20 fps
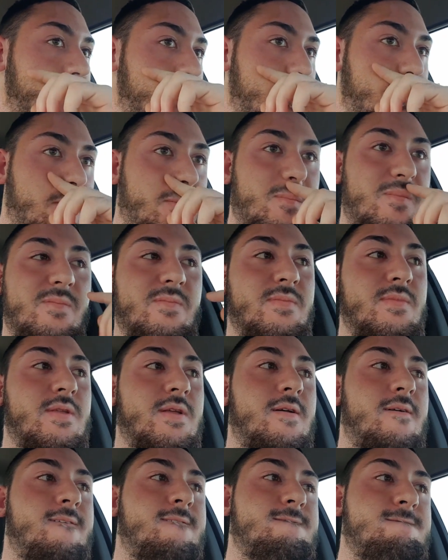shop?
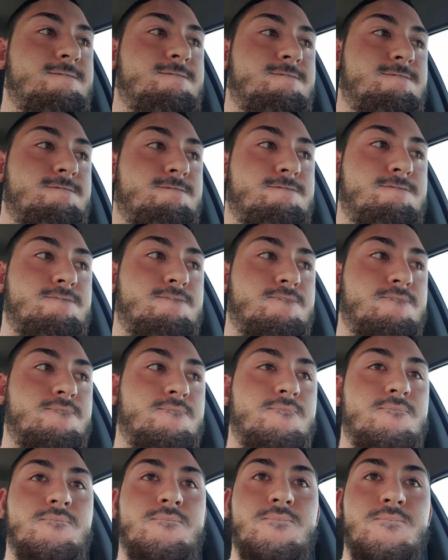
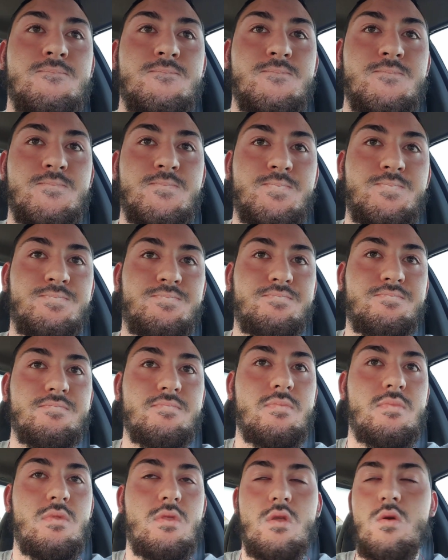Hmm. What about the
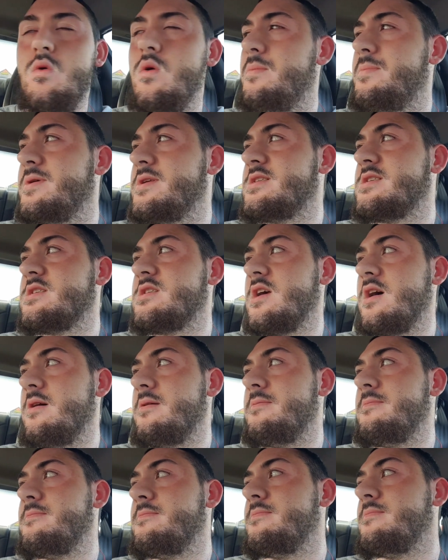pizza shop? What pizza
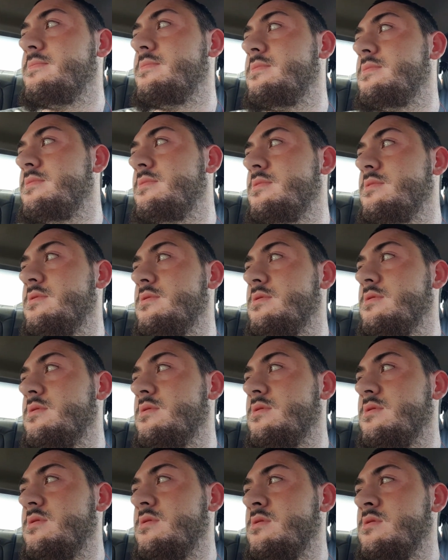shop?
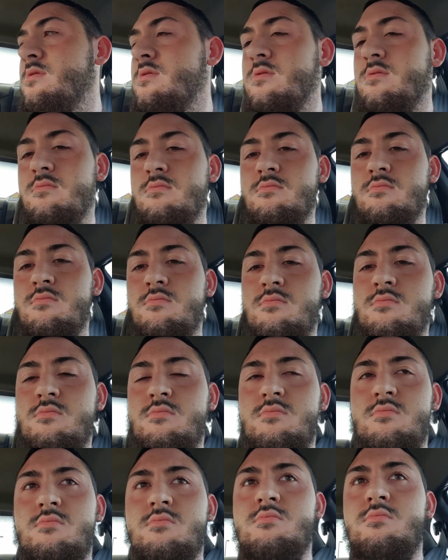Mm, pizza
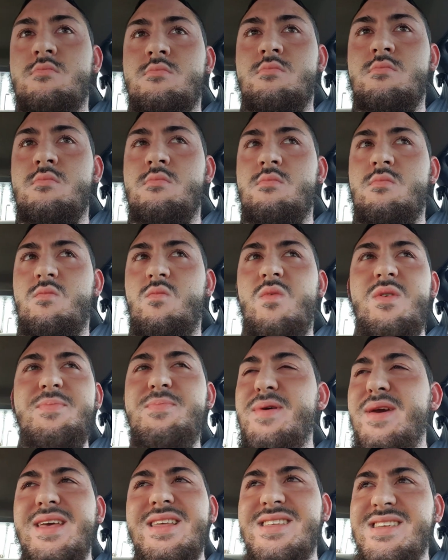shop. What
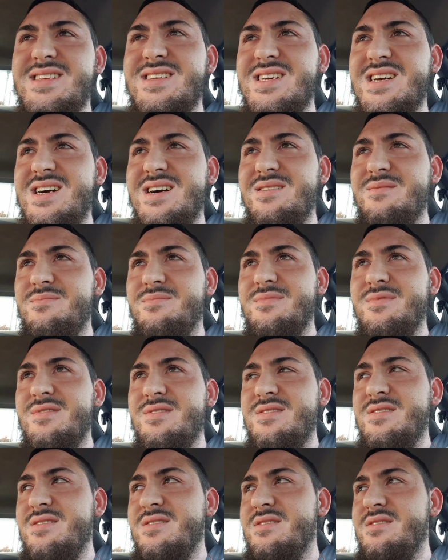pizza shop?
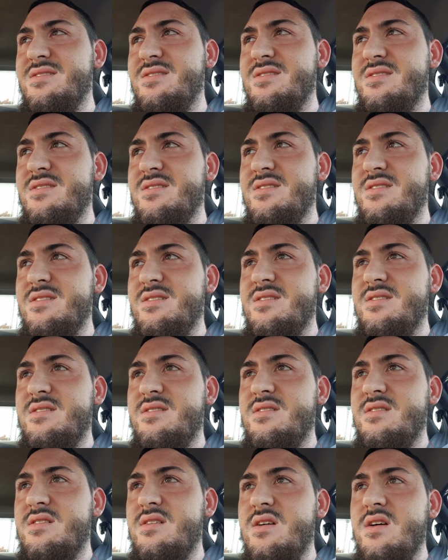The pizza
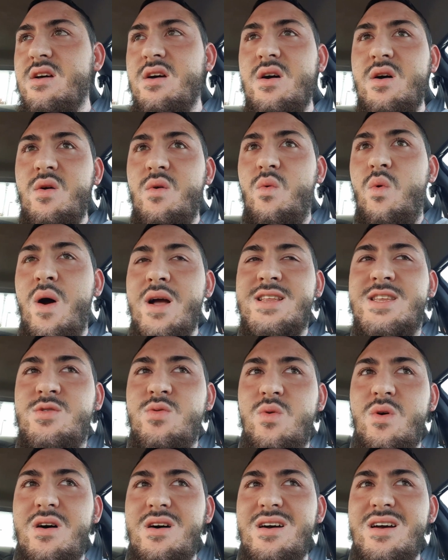shop. Which
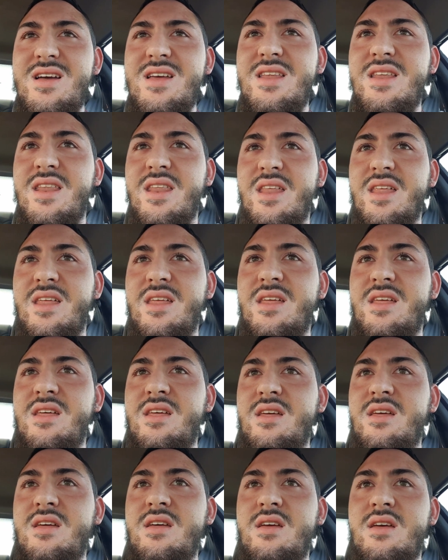one?
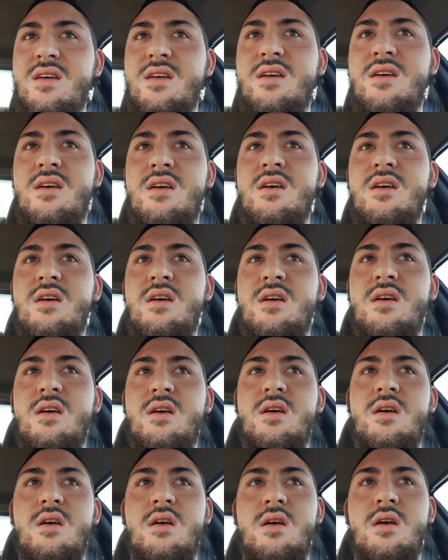Where you worked?
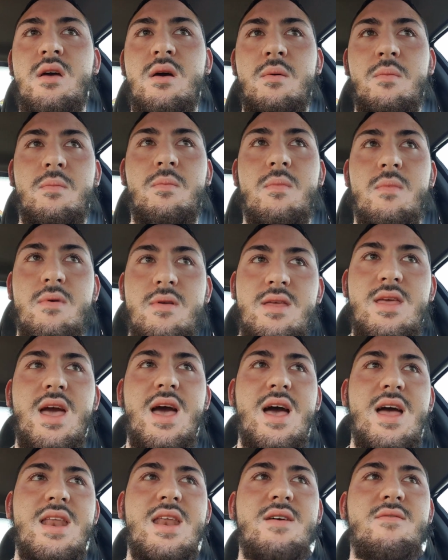
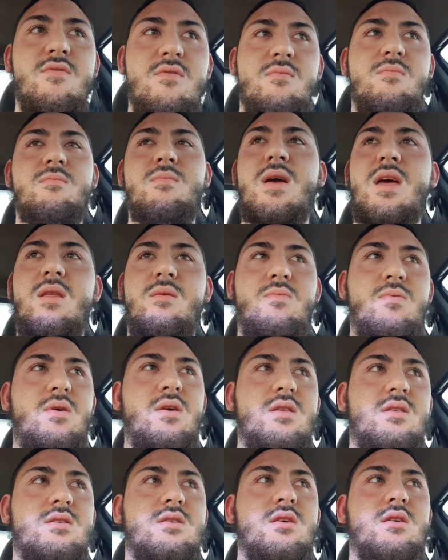Yeah, I never made
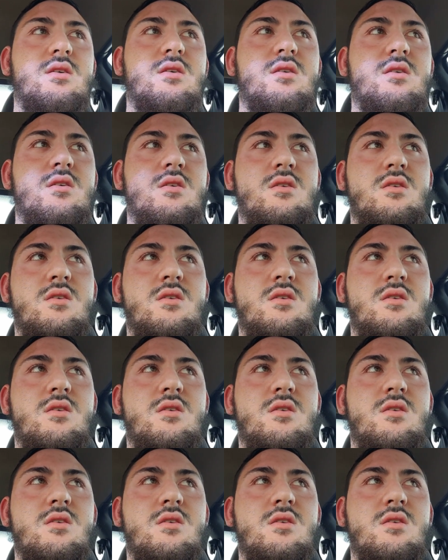pizza.